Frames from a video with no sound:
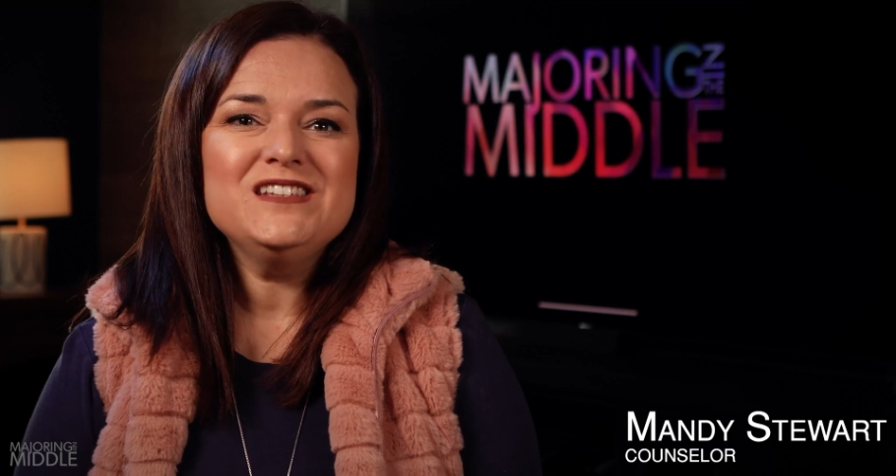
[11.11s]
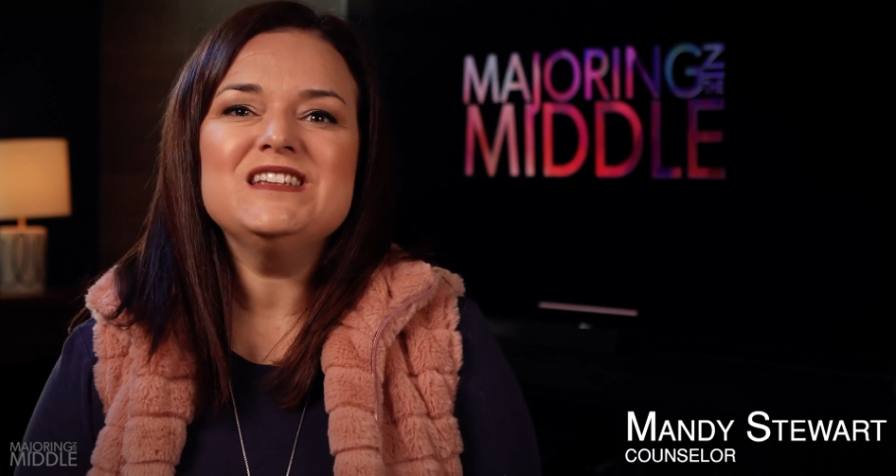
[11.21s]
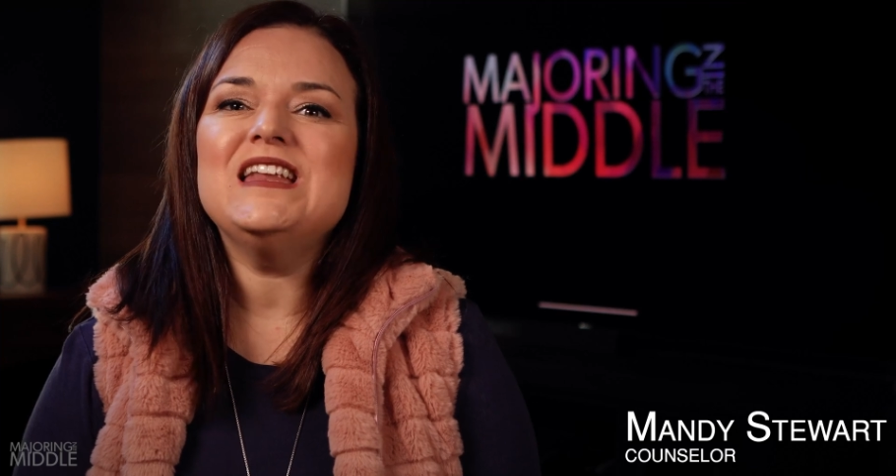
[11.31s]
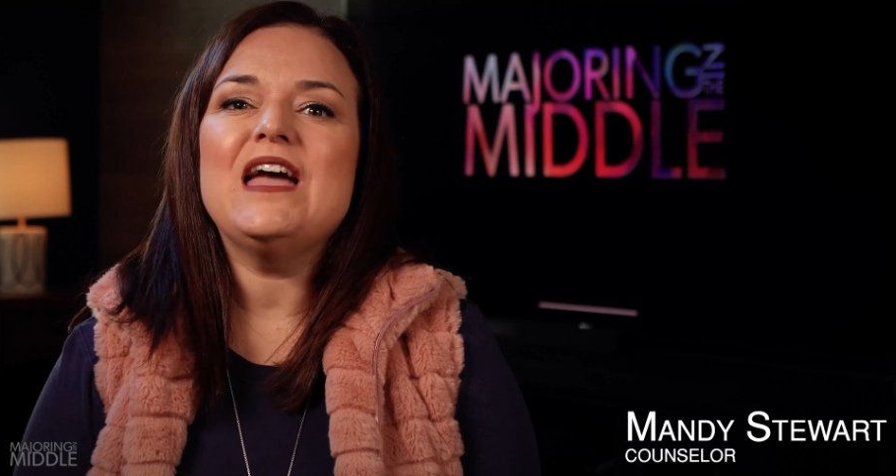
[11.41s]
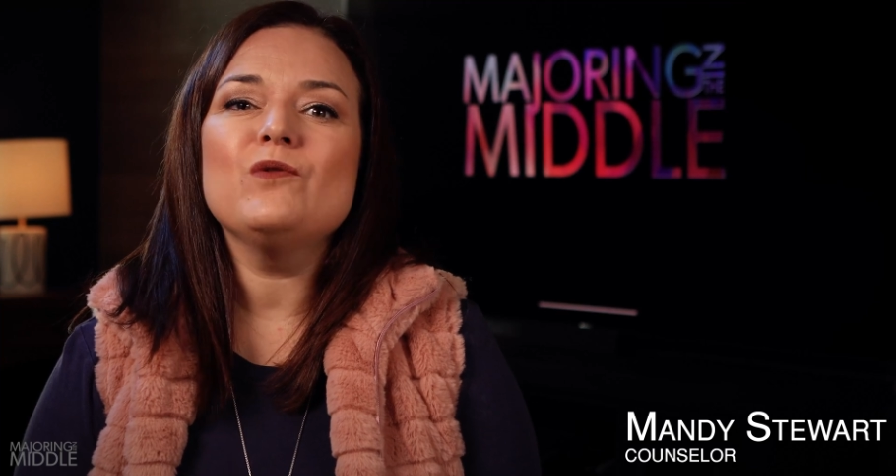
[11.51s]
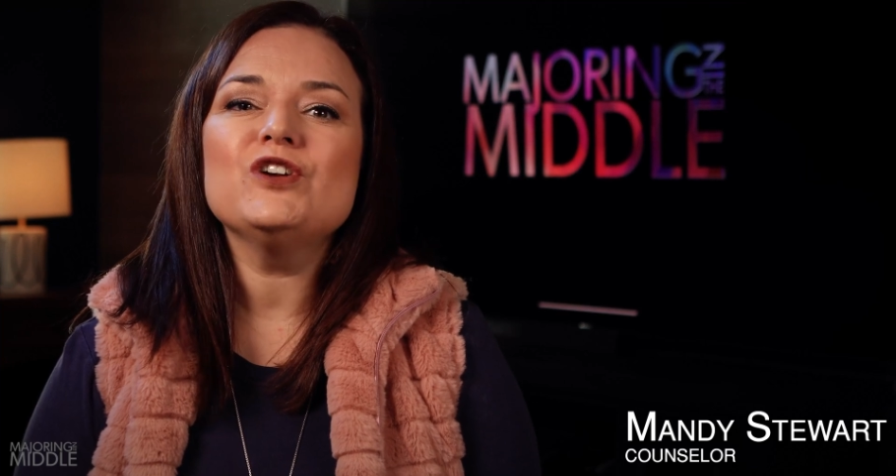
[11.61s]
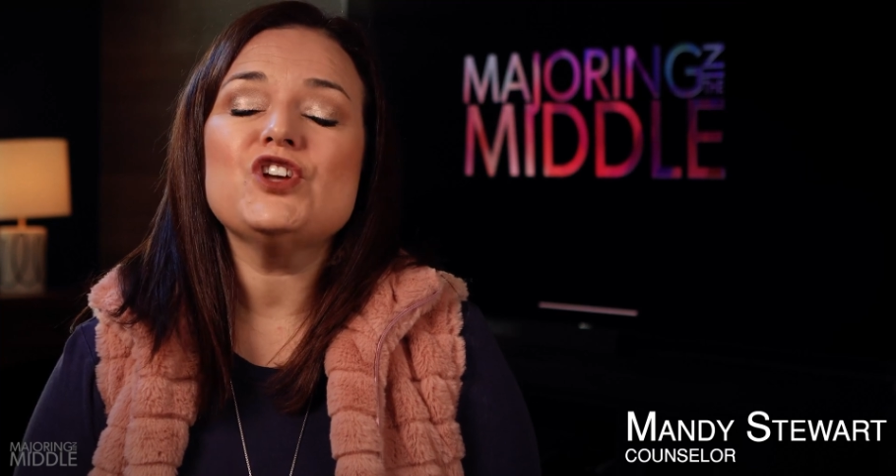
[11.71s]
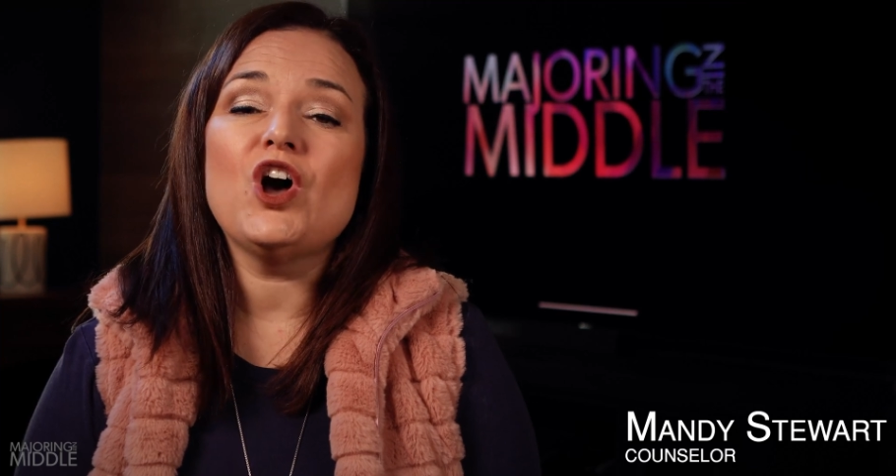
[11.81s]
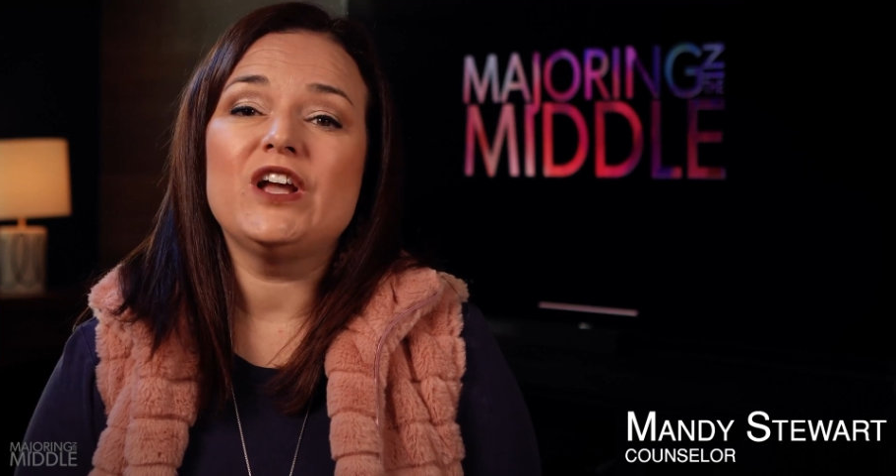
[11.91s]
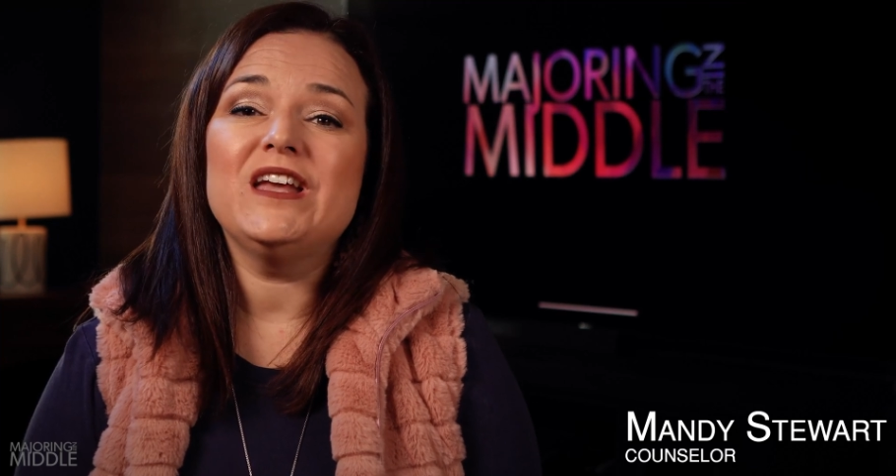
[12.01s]
Today we're
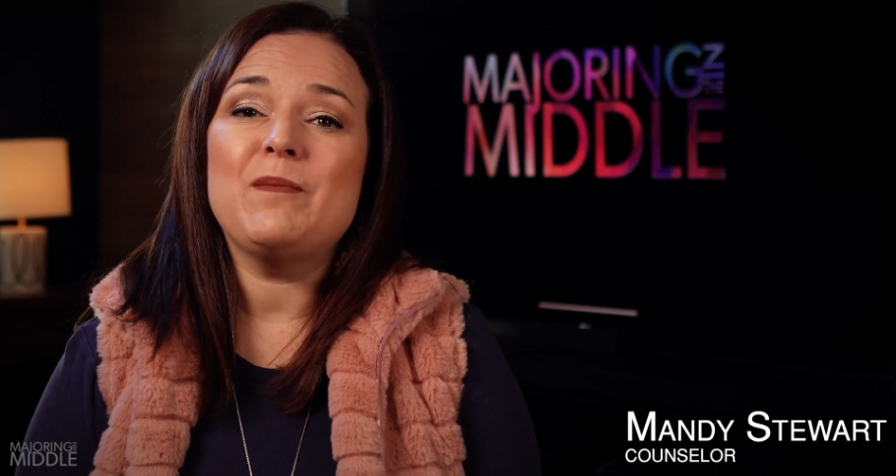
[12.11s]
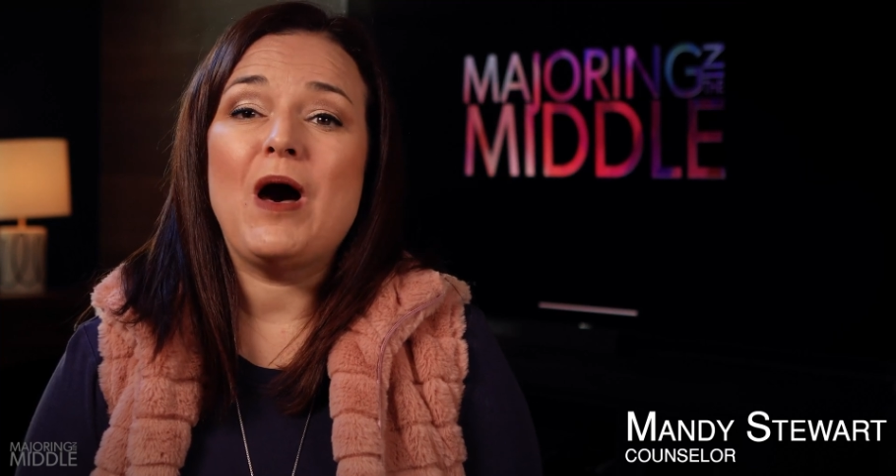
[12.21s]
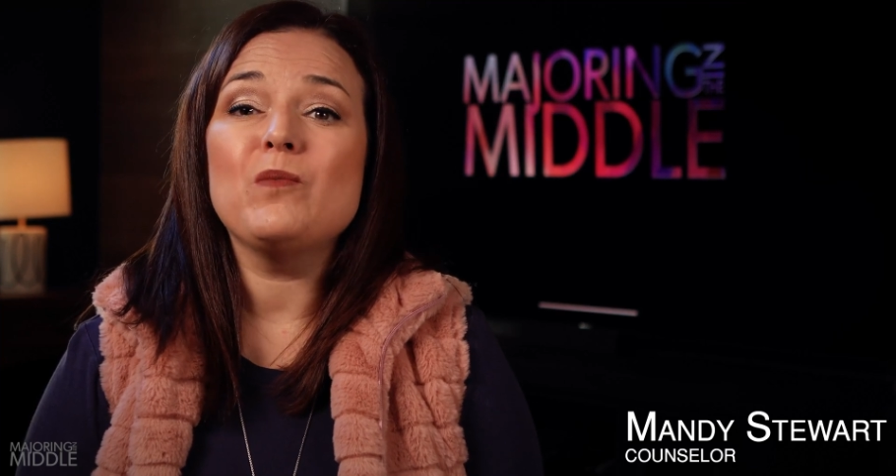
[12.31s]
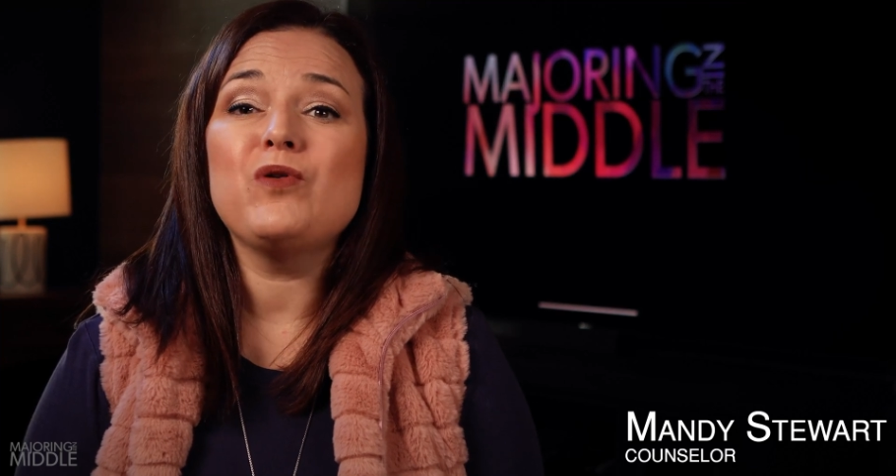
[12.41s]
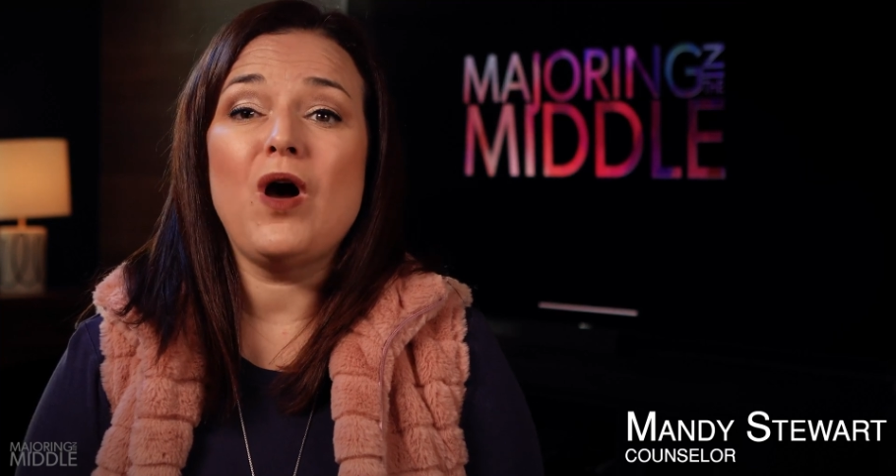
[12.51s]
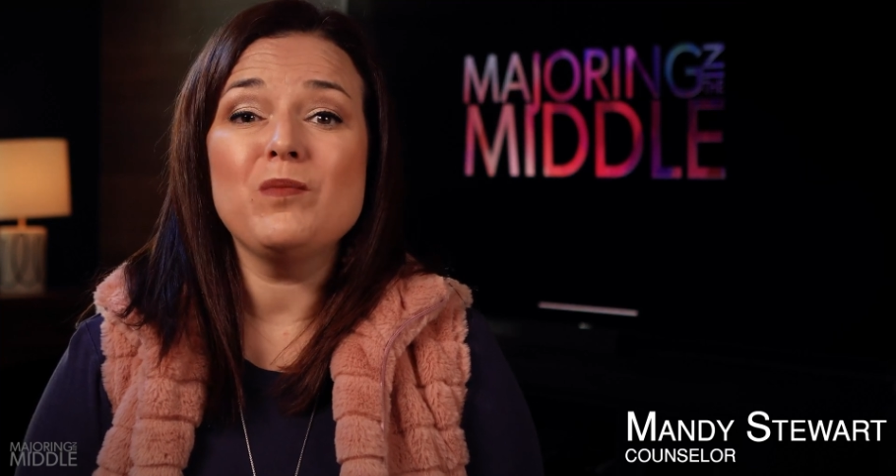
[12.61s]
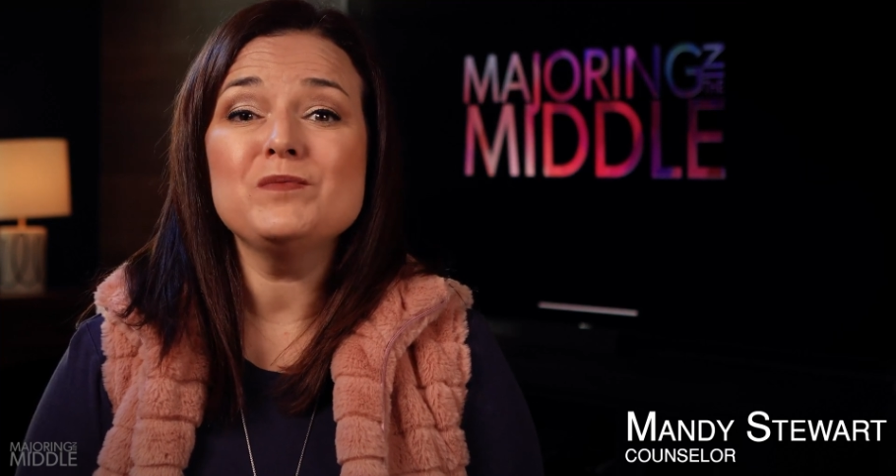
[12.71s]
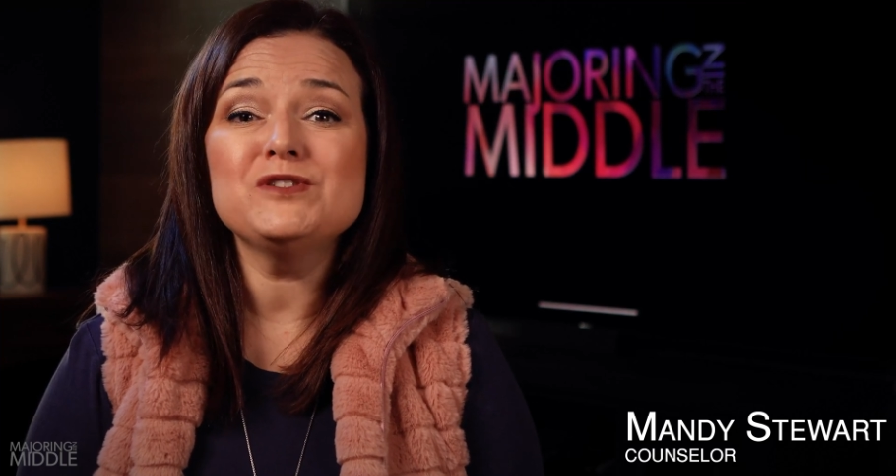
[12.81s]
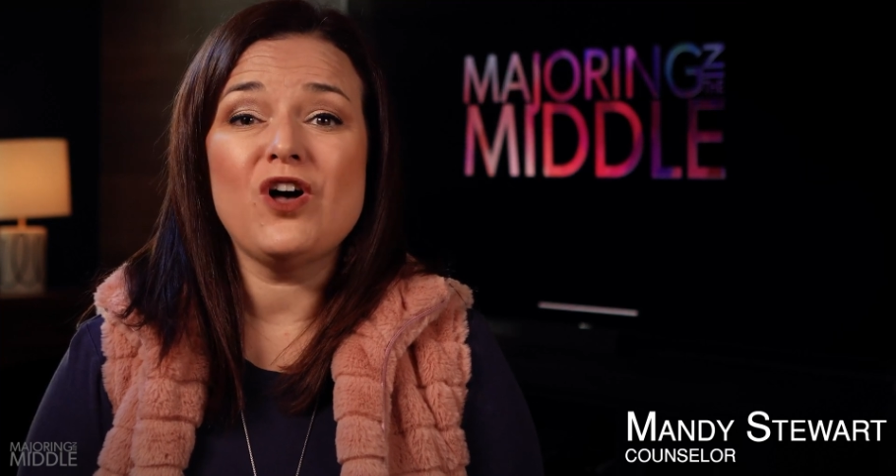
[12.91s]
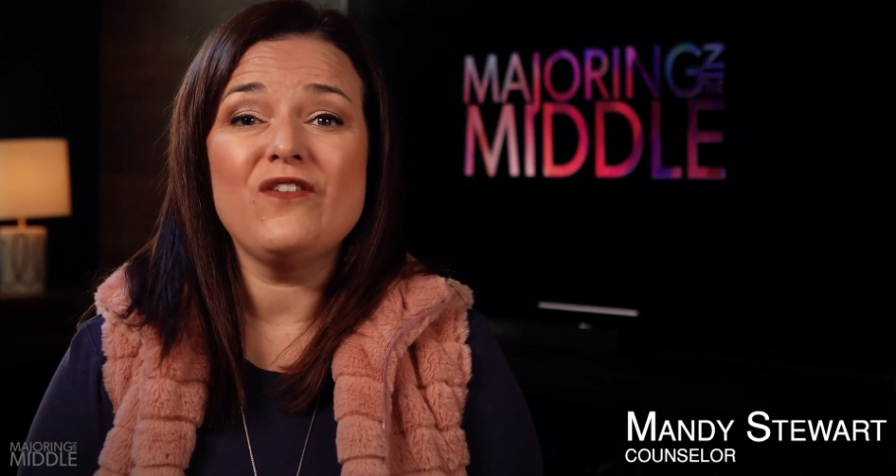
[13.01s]
talking about
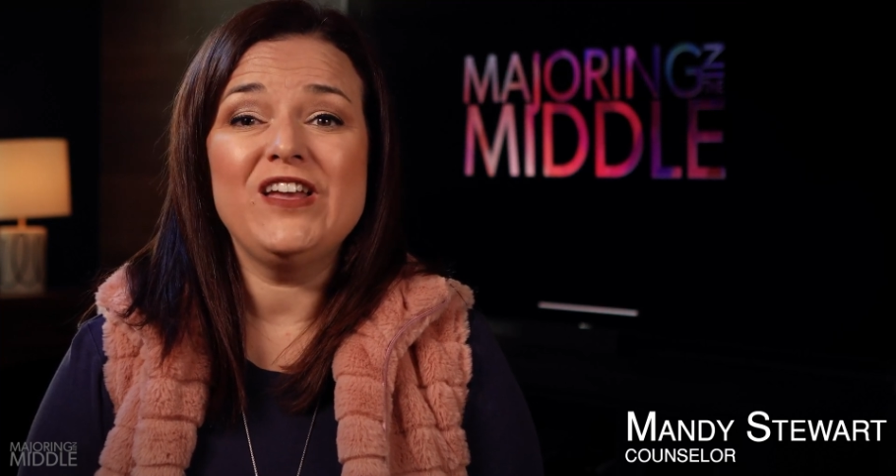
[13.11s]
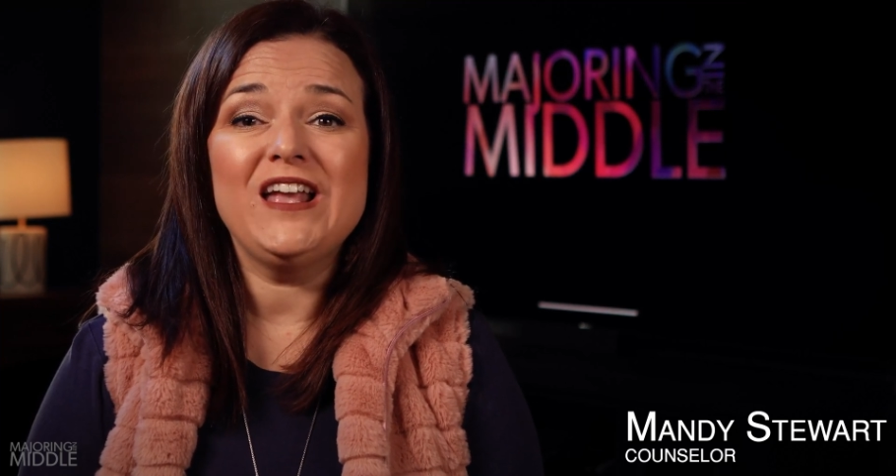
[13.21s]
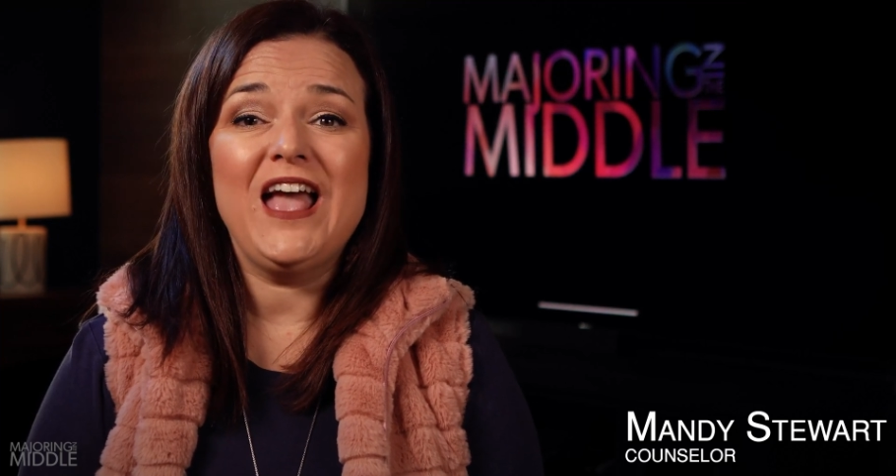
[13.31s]
problem solving